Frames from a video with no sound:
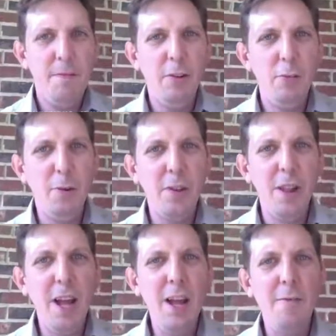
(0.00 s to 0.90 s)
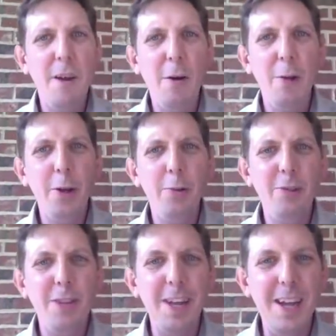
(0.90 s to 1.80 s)
Facebook Live, how are you
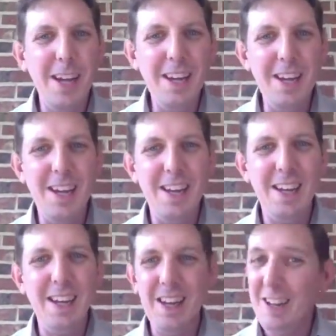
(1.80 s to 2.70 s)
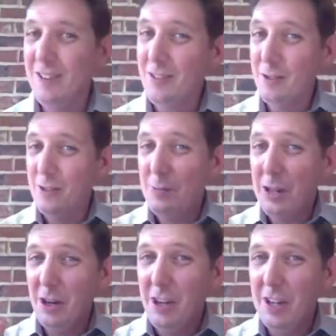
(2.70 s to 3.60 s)
today? It's good to
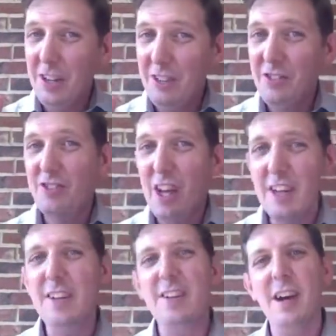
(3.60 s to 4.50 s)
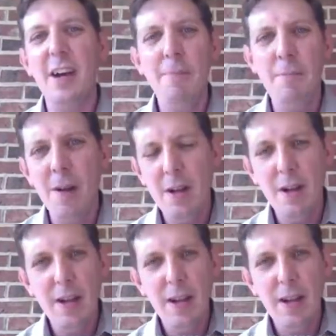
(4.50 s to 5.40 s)
be on a second time,
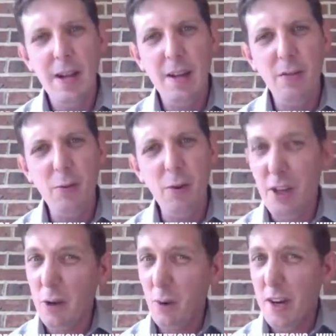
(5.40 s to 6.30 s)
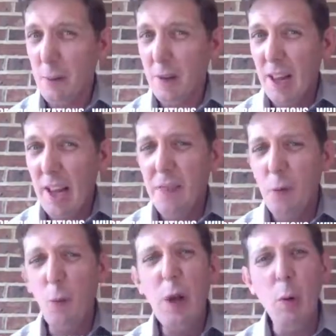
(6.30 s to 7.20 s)
and it's really great. I'm glad
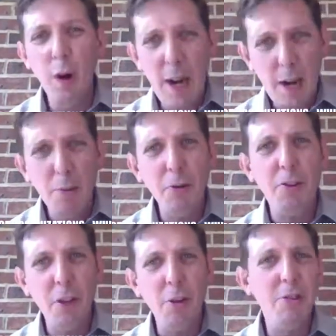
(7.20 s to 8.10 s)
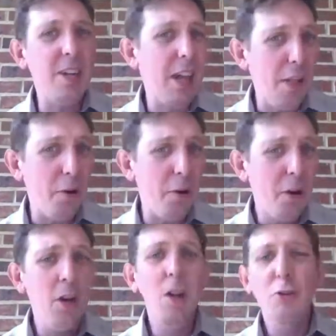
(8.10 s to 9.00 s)
that we were able to go
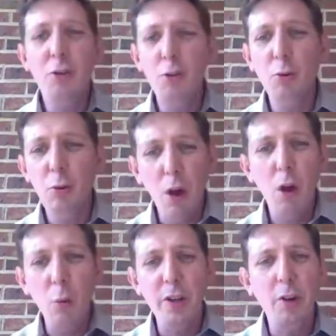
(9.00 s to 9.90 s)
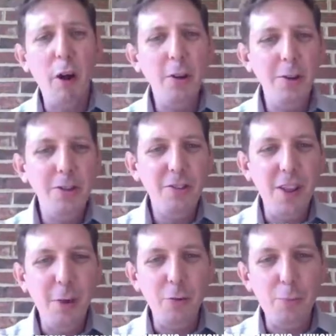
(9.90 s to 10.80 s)
together to Longwood Gardens.
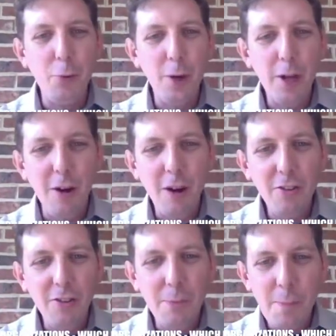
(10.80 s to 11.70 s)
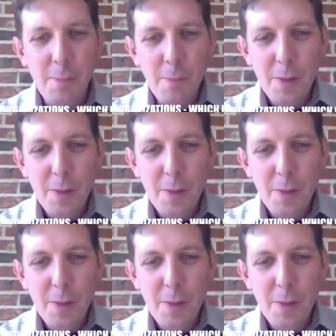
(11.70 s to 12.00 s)
That was pretty awesome.